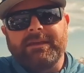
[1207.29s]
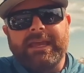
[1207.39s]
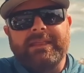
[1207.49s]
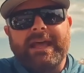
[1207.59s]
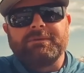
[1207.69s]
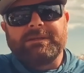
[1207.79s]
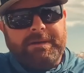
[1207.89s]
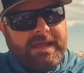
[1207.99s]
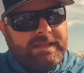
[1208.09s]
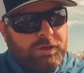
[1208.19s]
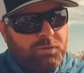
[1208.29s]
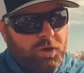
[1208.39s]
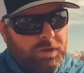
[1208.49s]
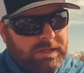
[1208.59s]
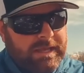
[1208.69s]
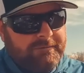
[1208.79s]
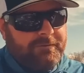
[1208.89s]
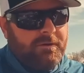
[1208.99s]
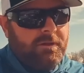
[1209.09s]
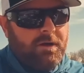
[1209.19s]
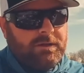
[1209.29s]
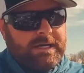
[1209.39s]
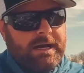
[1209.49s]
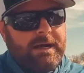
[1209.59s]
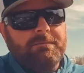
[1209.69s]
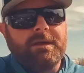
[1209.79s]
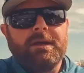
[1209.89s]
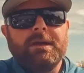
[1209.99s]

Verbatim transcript: Again, that was a bait that you couldn't get for a long time.